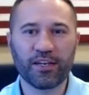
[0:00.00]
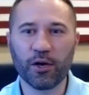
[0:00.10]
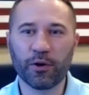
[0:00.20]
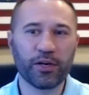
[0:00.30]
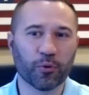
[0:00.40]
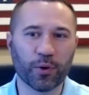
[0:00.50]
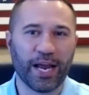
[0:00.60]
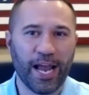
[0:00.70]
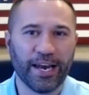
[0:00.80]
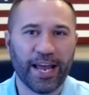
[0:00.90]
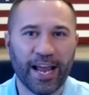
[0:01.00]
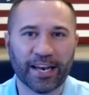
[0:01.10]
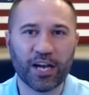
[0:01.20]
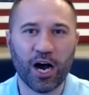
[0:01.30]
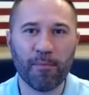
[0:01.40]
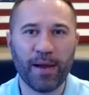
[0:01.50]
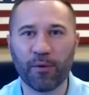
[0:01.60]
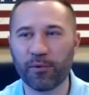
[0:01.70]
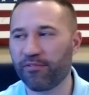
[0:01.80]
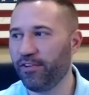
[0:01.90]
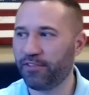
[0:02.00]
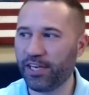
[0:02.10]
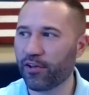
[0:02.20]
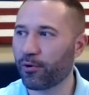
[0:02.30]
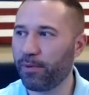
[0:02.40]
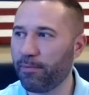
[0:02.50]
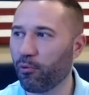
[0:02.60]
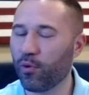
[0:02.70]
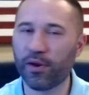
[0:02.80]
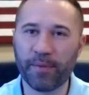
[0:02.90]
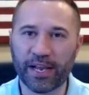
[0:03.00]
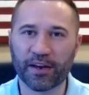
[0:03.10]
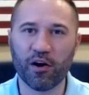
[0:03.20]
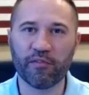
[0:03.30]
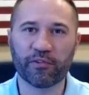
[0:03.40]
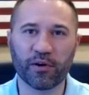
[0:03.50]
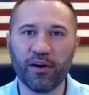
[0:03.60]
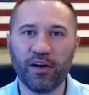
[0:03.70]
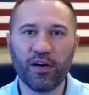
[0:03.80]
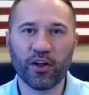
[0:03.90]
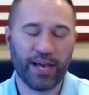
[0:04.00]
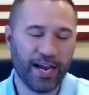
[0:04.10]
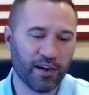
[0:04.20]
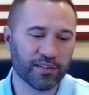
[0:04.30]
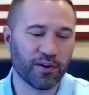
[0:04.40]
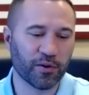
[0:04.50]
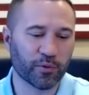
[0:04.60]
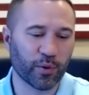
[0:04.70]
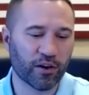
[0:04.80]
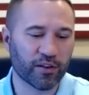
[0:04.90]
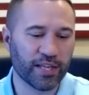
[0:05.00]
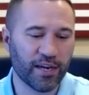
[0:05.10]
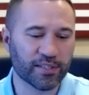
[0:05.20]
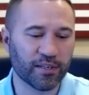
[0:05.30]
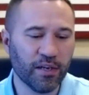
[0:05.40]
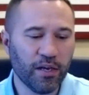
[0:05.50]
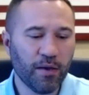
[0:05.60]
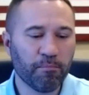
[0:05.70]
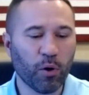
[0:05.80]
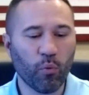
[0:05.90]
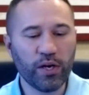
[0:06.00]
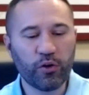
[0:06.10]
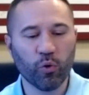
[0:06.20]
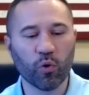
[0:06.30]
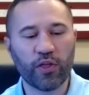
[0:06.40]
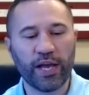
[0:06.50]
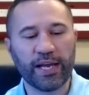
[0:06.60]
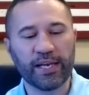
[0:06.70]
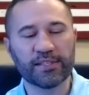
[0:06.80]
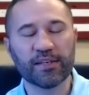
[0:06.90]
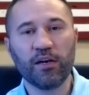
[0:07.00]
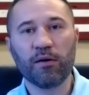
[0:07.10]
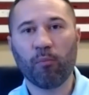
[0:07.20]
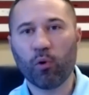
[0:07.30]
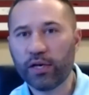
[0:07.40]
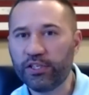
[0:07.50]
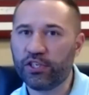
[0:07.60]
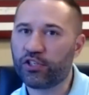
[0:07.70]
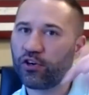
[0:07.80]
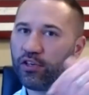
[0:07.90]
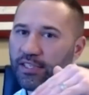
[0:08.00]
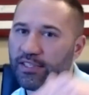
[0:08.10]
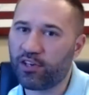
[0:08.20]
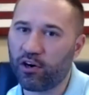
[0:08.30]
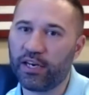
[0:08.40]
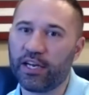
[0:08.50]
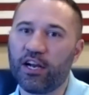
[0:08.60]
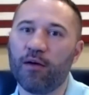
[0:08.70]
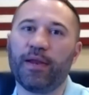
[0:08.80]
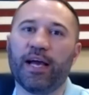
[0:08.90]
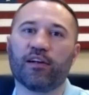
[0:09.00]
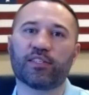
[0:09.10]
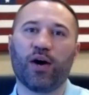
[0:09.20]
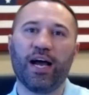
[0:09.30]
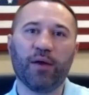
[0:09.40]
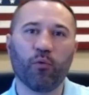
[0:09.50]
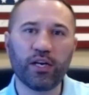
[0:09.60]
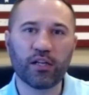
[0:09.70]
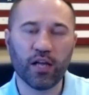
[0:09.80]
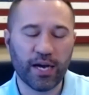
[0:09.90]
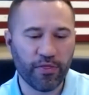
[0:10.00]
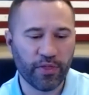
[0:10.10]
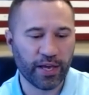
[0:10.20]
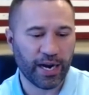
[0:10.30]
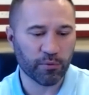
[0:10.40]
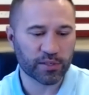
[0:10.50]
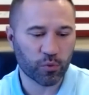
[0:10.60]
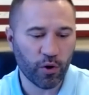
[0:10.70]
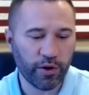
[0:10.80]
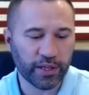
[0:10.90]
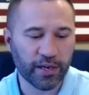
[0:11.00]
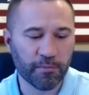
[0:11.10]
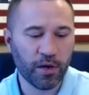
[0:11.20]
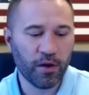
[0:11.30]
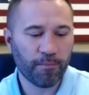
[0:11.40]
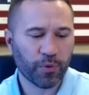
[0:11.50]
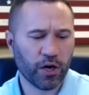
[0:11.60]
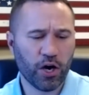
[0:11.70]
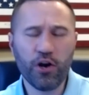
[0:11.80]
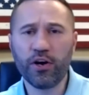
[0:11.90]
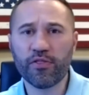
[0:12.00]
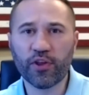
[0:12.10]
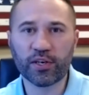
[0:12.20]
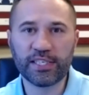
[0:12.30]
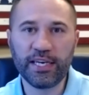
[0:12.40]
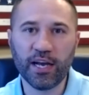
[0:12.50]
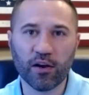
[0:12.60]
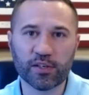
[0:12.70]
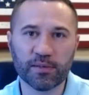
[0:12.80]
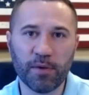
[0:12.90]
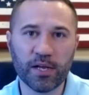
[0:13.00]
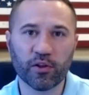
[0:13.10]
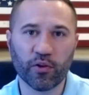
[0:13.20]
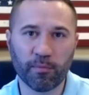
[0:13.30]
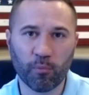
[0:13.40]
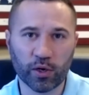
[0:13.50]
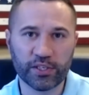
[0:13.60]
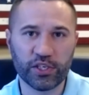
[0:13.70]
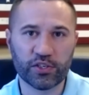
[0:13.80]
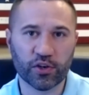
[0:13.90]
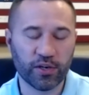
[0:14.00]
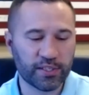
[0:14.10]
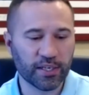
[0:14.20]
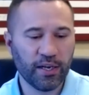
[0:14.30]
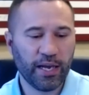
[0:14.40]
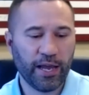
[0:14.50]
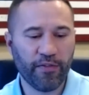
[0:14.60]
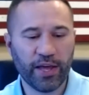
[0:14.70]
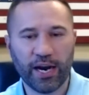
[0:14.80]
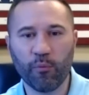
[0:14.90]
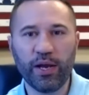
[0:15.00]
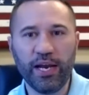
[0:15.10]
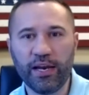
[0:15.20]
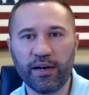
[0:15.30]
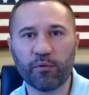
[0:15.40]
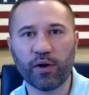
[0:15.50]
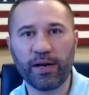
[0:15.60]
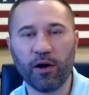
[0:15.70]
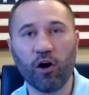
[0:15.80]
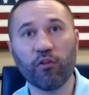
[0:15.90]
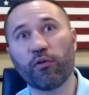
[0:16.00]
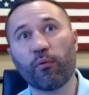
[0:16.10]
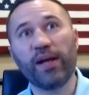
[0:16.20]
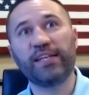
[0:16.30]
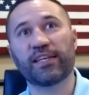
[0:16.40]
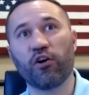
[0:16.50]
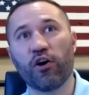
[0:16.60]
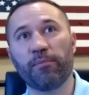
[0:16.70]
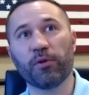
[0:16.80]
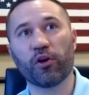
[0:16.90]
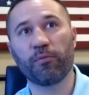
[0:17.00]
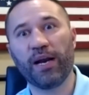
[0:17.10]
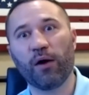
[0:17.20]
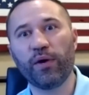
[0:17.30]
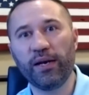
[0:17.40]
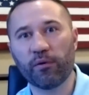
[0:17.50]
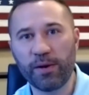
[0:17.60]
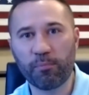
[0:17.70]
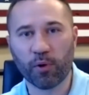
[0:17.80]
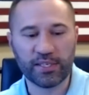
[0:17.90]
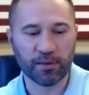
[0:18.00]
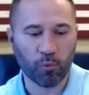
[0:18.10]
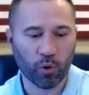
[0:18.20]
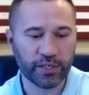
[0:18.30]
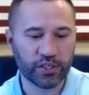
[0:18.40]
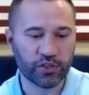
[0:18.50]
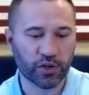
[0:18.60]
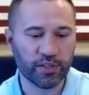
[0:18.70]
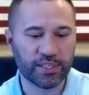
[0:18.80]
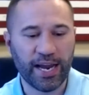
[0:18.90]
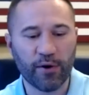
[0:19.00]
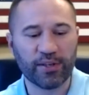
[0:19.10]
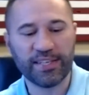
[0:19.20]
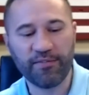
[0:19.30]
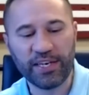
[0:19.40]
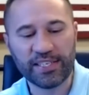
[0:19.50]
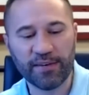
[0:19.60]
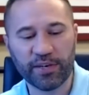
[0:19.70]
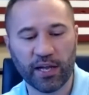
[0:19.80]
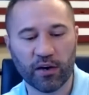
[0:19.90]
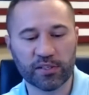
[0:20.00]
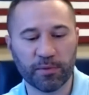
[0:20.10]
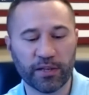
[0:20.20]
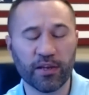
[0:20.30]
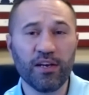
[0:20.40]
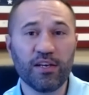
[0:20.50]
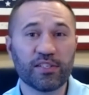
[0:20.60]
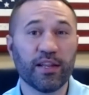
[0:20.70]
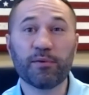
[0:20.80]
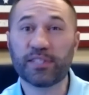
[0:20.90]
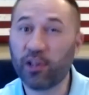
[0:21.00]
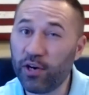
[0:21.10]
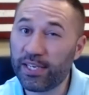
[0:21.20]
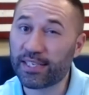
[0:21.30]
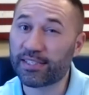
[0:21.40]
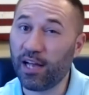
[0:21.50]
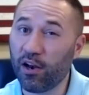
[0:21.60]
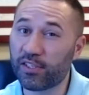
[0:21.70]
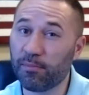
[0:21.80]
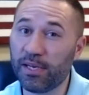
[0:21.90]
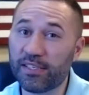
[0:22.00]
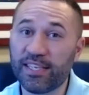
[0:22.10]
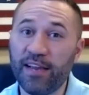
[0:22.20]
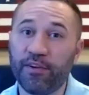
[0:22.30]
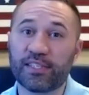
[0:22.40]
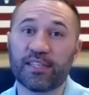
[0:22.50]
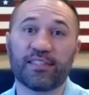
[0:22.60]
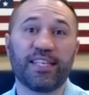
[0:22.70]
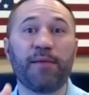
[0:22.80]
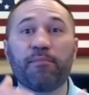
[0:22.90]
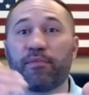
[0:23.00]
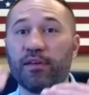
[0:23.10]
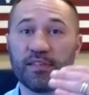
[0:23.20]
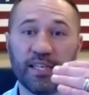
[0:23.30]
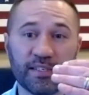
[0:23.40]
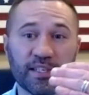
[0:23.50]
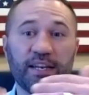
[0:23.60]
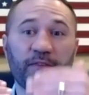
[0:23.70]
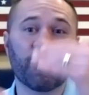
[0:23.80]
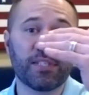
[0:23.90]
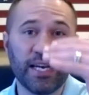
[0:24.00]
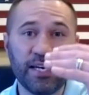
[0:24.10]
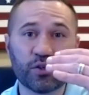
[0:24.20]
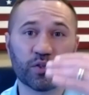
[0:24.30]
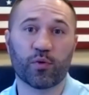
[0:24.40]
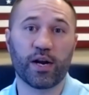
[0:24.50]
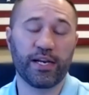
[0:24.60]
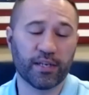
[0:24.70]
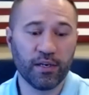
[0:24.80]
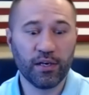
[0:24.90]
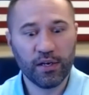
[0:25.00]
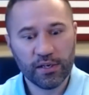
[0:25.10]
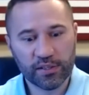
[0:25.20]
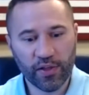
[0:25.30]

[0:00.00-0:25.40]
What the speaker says: go and you want a hand-to-hand combat with 50 other people wanting to make an offer on the house under 300,000. But one cool thing is mortgage insurance has started to come down. So I had one client that I was quoting them $113 a month on their mortgage insurance. And then I went in and although the rates had gone up a little bit, I went in and repriced their mortgage insurance, and now it's $77 a month. So that was $36 a month savings. The same is the difference in interest rate. So